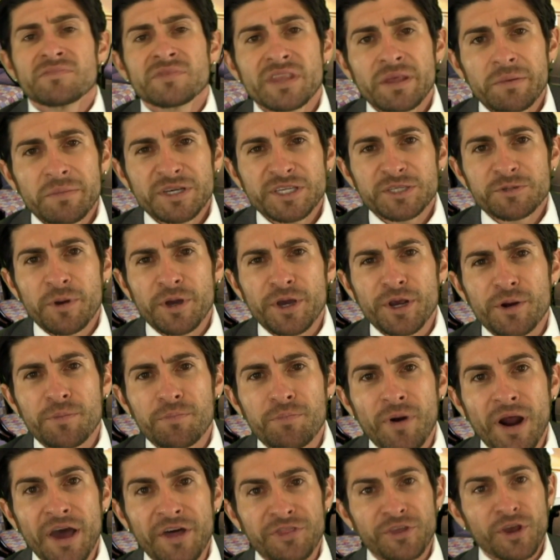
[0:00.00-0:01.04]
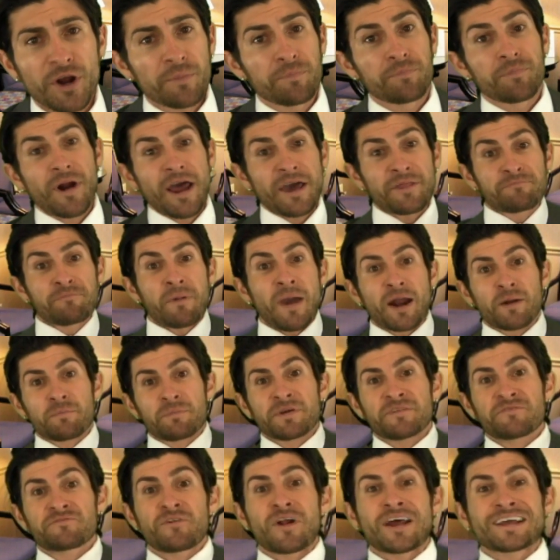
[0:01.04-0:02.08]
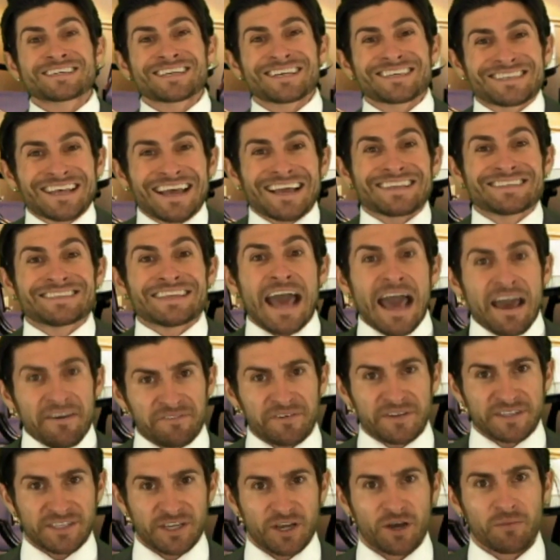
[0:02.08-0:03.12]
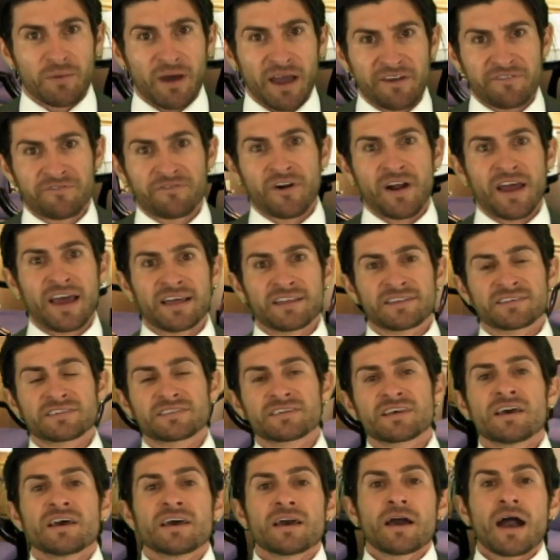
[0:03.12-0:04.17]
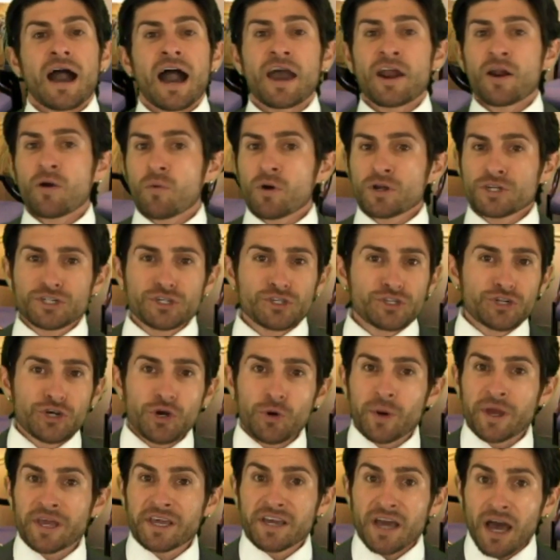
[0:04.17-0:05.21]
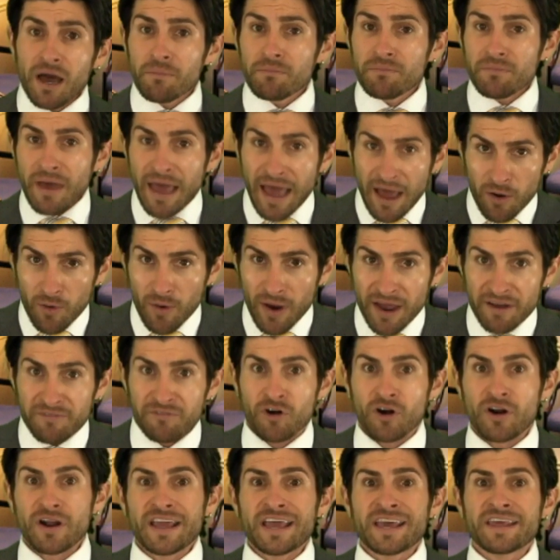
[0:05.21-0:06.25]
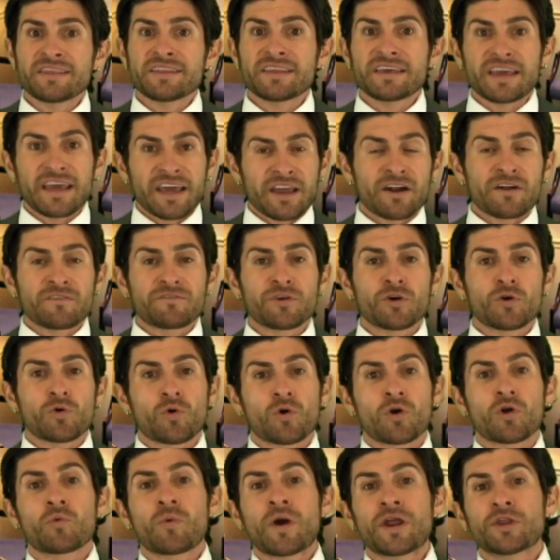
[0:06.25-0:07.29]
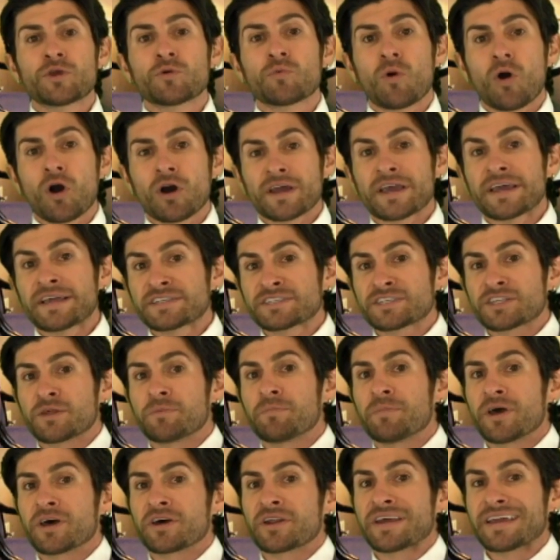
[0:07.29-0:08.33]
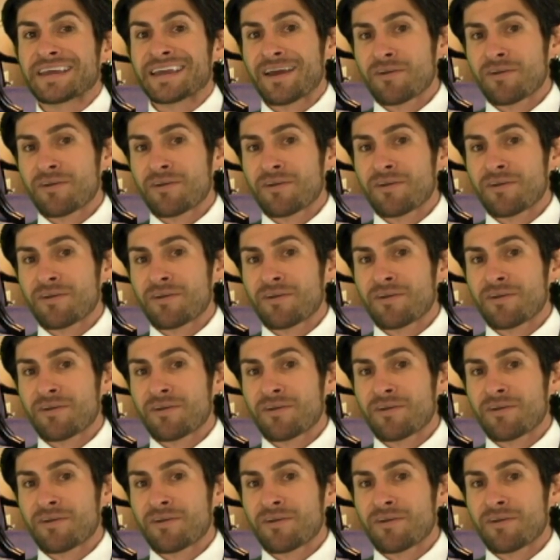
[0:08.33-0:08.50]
Let me smell your breath. Your breath better be fresh as a daffodil, my friends. I don't want you chewing gum, however, in the interview or when you walk into the building.